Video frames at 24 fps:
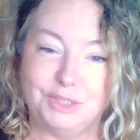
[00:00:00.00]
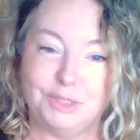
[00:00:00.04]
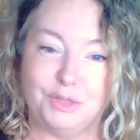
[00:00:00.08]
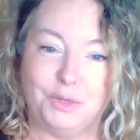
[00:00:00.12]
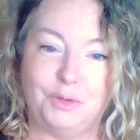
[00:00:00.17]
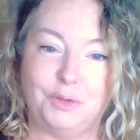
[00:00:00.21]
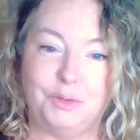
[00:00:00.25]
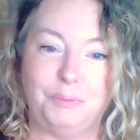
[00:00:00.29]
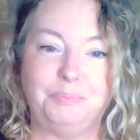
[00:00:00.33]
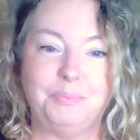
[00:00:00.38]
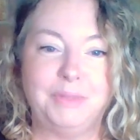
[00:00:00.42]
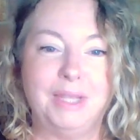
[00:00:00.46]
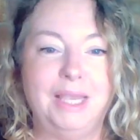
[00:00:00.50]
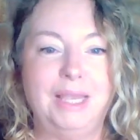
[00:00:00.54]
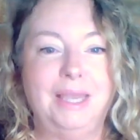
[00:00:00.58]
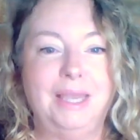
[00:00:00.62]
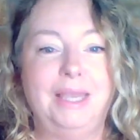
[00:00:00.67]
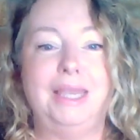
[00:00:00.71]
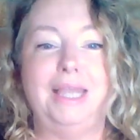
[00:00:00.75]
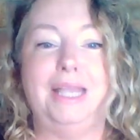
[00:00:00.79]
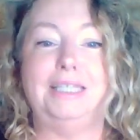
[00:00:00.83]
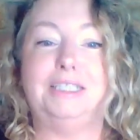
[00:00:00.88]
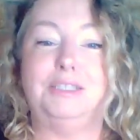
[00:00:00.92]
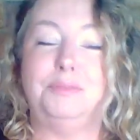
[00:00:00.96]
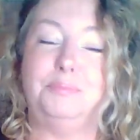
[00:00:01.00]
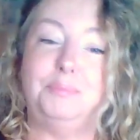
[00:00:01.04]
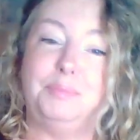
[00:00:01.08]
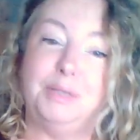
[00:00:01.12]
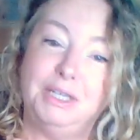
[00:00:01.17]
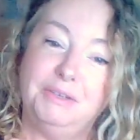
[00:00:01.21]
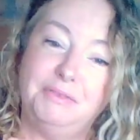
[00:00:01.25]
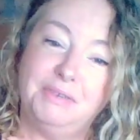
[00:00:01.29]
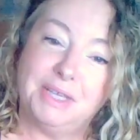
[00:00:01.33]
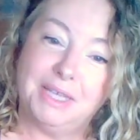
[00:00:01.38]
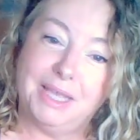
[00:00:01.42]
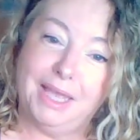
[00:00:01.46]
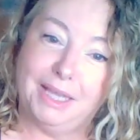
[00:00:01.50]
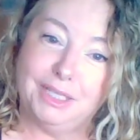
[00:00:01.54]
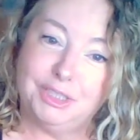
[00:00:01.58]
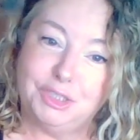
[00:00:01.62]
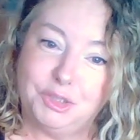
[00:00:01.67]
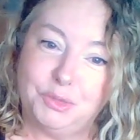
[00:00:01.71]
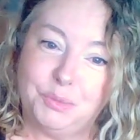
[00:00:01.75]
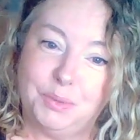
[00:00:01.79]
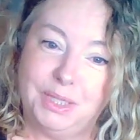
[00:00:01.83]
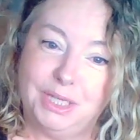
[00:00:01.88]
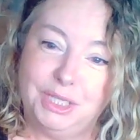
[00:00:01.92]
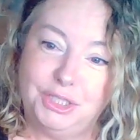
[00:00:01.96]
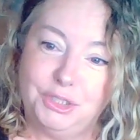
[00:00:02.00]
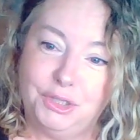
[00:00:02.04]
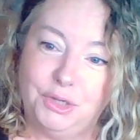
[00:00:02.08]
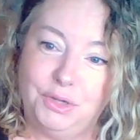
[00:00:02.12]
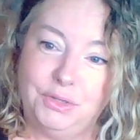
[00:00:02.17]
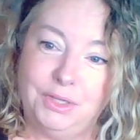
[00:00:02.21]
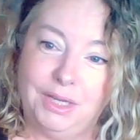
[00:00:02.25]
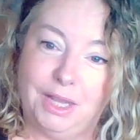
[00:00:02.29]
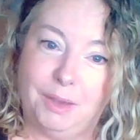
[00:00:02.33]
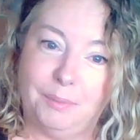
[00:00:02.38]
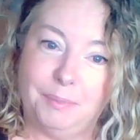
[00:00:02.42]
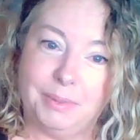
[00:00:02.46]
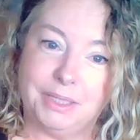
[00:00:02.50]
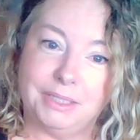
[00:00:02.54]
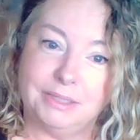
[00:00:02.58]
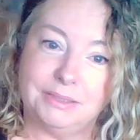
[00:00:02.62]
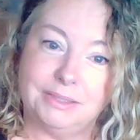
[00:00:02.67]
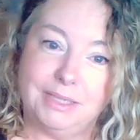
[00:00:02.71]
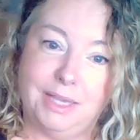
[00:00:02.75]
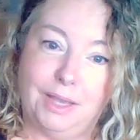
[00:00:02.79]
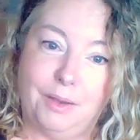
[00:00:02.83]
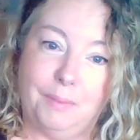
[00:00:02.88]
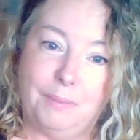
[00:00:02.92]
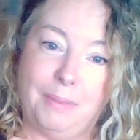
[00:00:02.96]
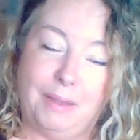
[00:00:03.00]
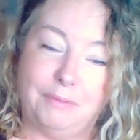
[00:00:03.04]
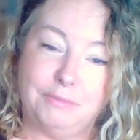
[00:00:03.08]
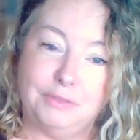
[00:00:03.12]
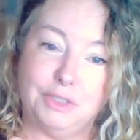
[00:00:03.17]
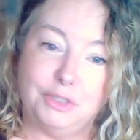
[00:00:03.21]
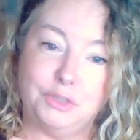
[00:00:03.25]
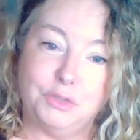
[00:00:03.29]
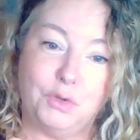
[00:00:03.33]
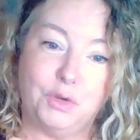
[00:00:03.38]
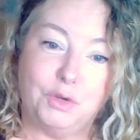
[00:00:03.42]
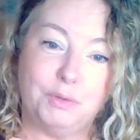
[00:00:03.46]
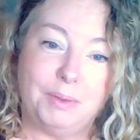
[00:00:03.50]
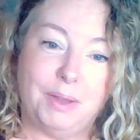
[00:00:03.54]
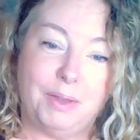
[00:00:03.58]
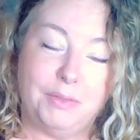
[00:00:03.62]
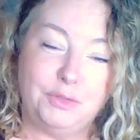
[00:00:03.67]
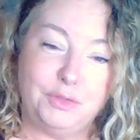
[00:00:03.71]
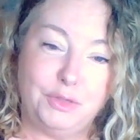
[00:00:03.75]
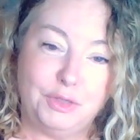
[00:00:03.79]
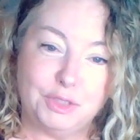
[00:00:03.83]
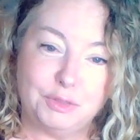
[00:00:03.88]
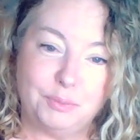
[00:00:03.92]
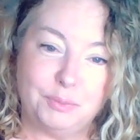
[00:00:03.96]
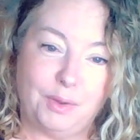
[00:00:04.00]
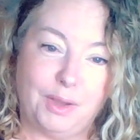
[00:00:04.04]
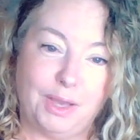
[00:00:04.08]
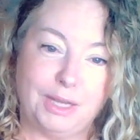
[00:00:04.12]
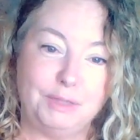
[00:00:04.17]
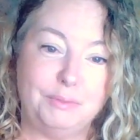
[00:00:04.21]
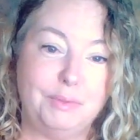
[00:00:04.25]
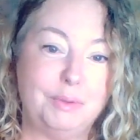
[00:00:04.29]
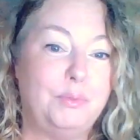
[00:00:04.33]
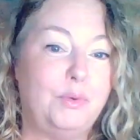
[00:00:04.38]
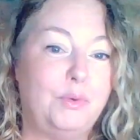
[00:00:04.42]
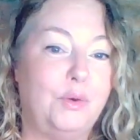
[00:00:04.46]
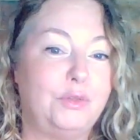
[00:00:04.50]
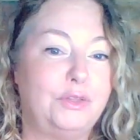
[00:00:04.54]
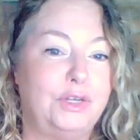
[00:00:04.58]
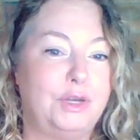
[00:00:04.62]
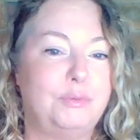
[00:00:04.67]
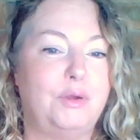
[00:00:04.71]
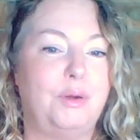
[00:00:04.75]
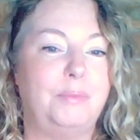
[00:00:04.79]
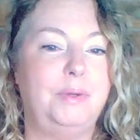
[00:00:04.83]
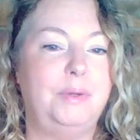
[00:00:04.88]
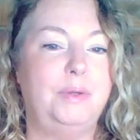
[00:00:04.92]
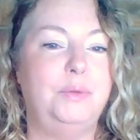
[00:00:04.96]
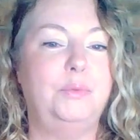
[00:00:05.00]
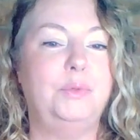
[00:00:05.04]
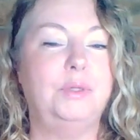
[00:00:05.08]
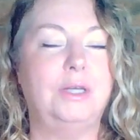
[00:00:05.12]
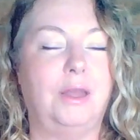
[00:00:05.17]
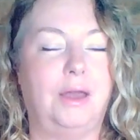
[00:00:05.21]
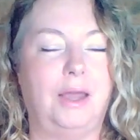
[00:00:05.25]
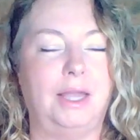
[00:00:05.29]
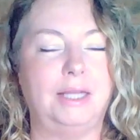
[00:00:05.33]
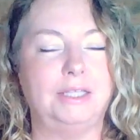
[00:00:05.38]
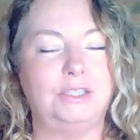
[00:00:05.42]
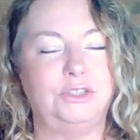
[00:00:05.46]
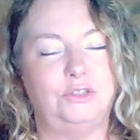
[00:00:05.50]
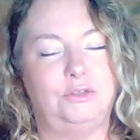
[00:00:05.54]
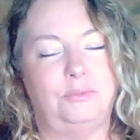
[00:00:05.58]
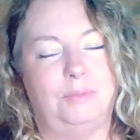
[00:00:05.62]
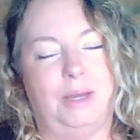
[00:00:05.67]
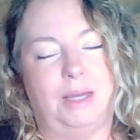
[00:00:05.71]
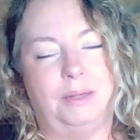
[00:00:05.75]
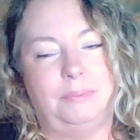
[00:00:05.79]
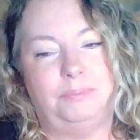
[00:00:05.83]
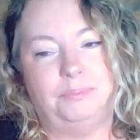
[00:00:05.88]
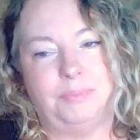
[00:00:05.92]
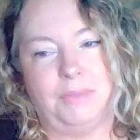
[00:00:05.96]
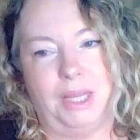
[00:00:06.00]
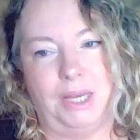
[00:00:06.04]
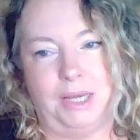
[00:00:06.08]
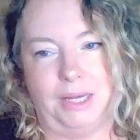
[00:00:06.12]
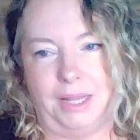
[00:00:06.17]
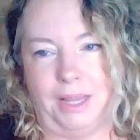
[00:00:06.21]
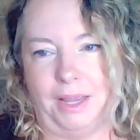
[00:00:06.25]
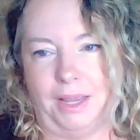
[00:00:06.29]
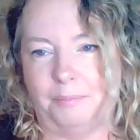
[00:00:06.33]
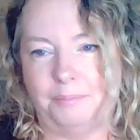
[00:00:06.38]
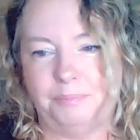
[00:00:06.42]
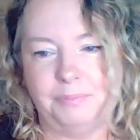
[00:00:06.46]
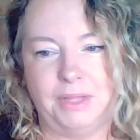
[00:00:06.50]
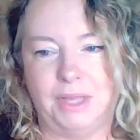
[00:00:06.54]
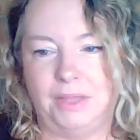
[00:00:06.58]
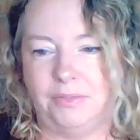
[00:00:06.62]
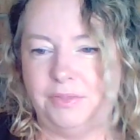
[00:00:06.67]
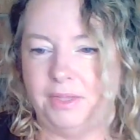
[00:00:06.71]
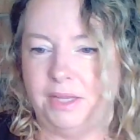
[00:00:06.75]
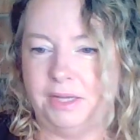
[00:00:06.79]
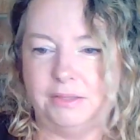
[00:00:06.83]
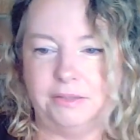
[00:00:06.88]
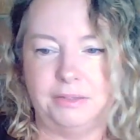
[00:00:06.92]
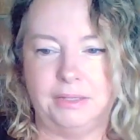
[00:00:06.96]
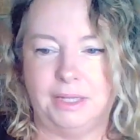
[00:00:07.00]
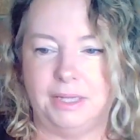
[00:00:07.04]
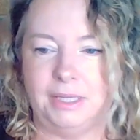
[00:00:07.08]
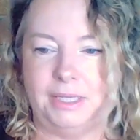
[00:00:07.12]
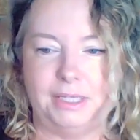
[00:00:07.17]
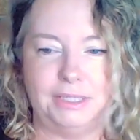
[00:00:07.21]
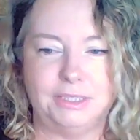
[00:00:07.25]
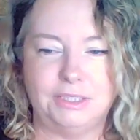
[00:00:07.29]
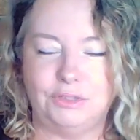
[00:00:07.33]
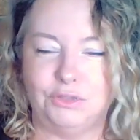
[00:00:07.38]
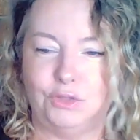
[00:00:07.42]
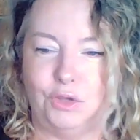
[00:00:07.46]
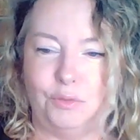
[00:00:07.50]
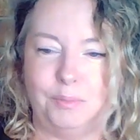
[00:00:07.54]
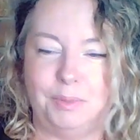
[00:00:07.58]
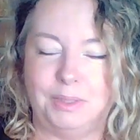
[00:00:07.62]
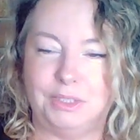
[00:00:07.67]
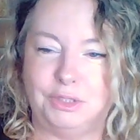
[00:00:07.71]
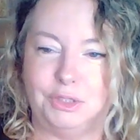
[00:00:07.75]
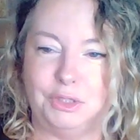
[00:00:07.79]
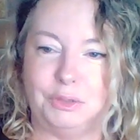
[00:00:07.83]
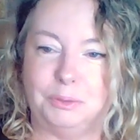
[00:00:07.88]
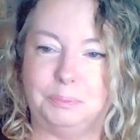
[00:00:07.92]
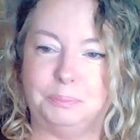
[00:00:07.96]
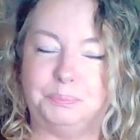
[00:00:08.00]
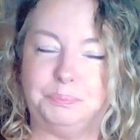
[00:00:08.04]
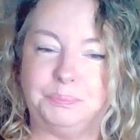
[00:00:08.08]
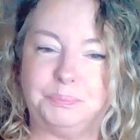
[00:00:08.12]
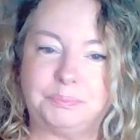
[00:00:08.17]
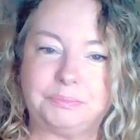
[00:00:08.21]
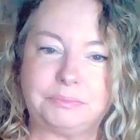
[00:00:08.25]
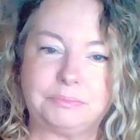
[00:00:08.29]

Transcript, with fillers: So it's a bit of a catch-22 now because now I'm having to talk about the new supply a little bit more than I probably would like to. But anyhow, at the end of the day, it's no big deal.